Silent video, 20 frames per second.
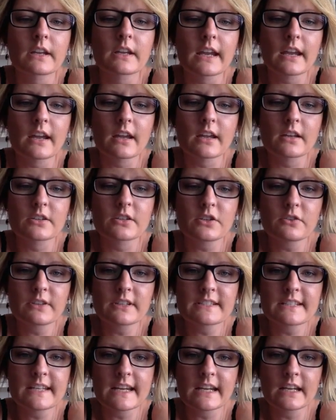And you
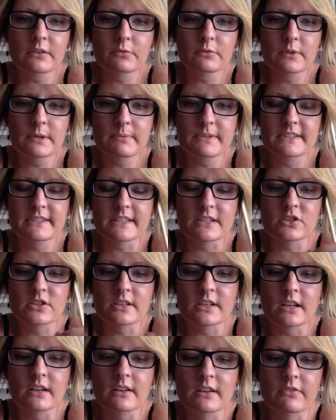can take and
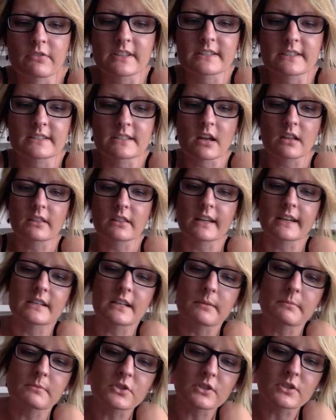reposition it if it's not
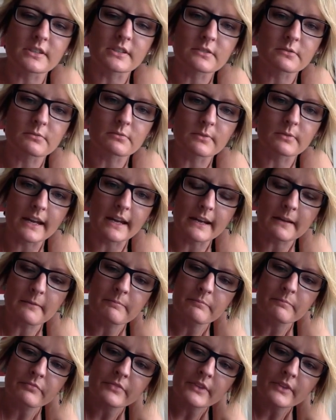lined up just right.